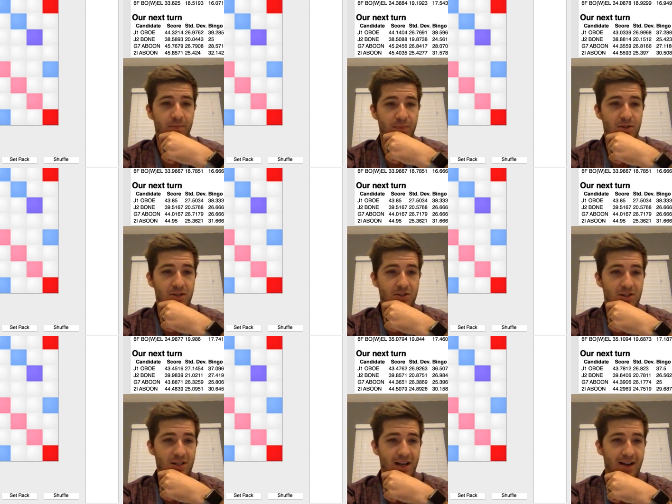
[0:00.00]
You can
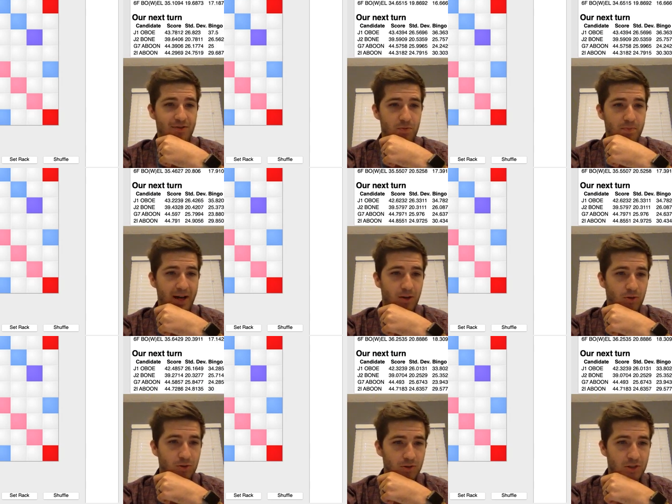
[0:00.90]
see after
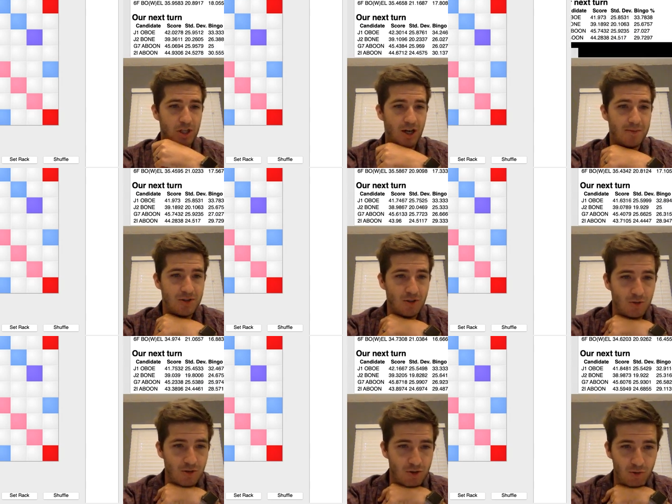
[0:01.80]
Bowel, Tom
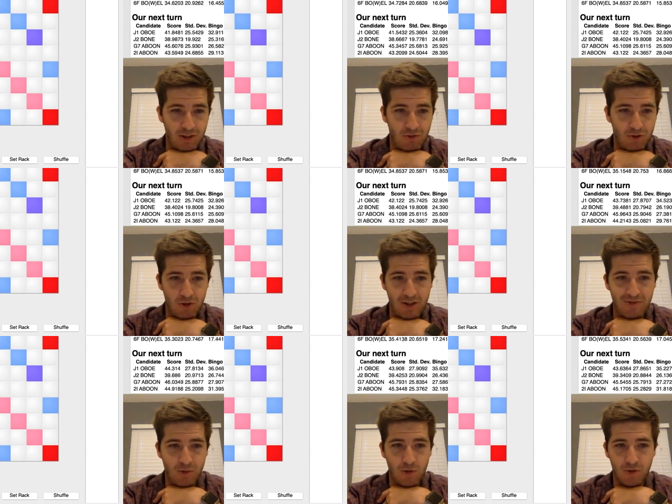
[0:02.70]
scores only
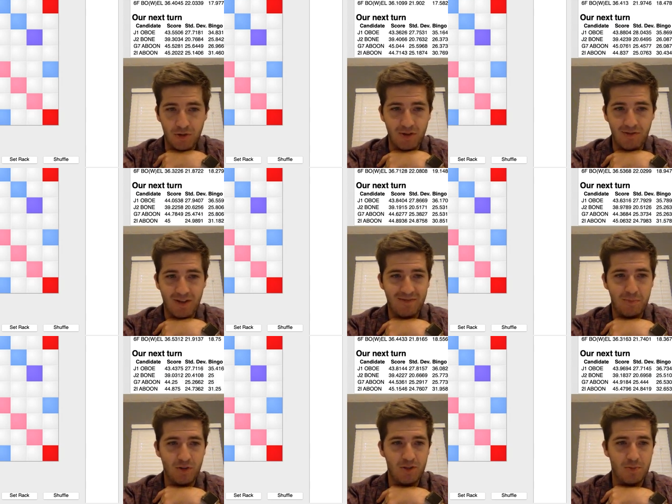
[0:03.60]
34, 35
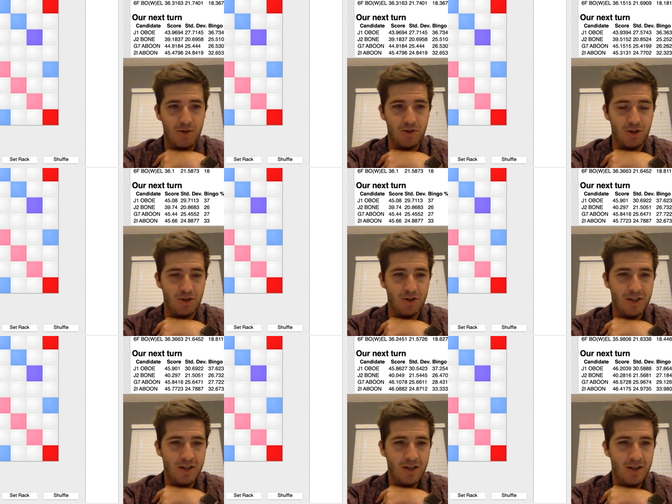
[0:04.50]
points per turn,
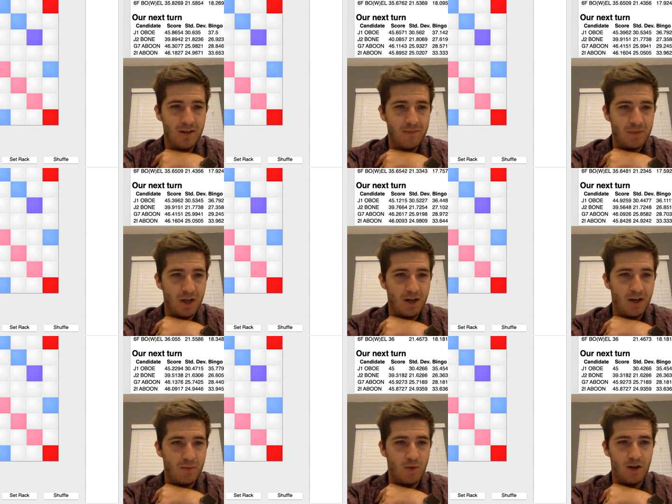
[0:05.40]

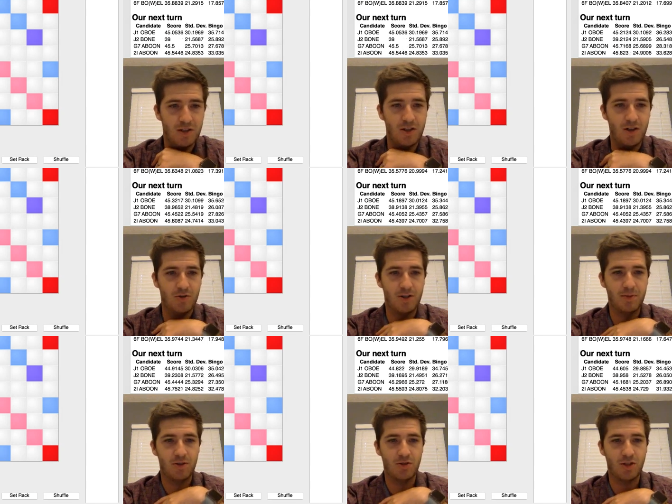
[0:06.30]
whereas, you know, some
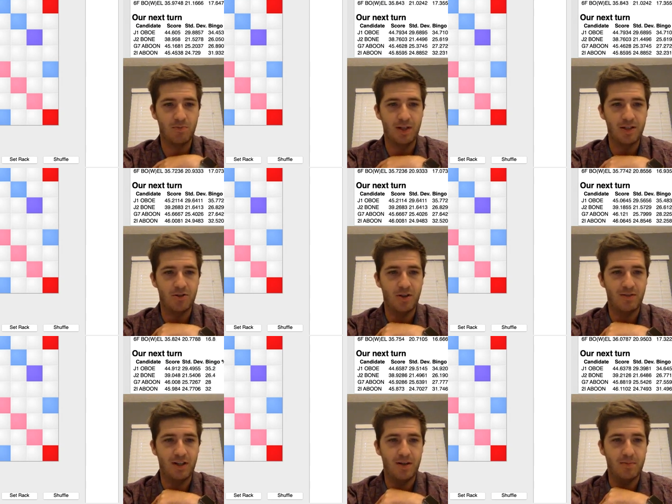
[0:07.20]
of those other plays are
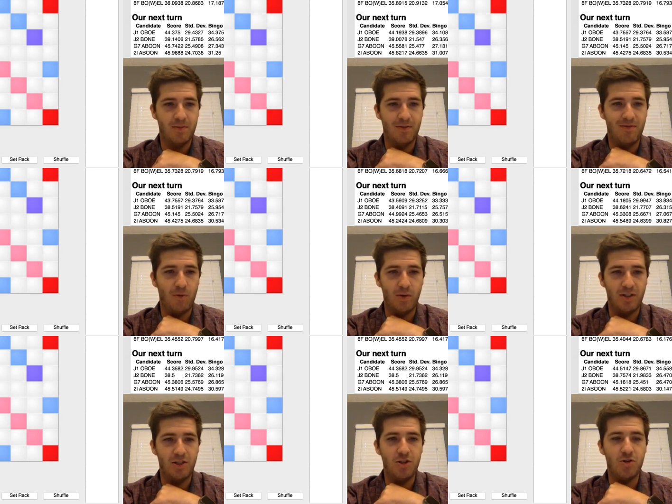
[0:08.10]
giving up
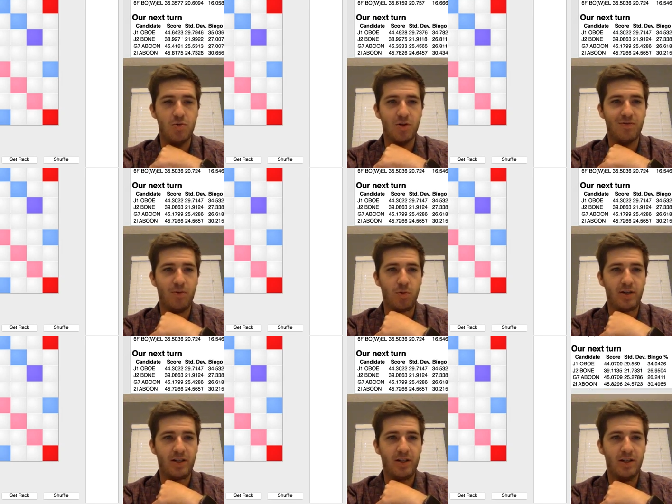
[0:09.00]
42 or
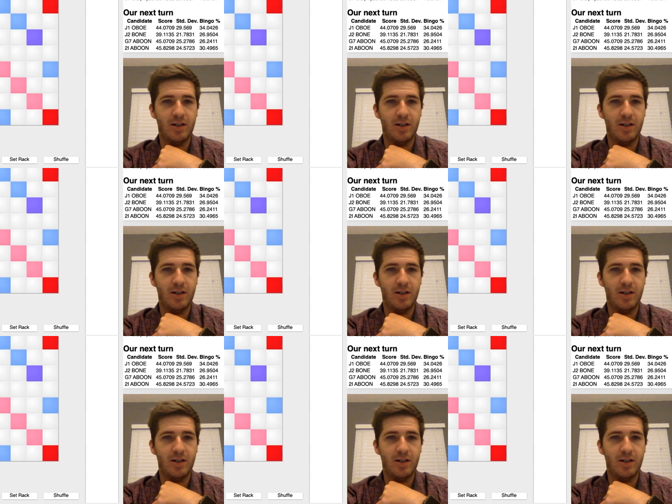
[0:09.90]
40.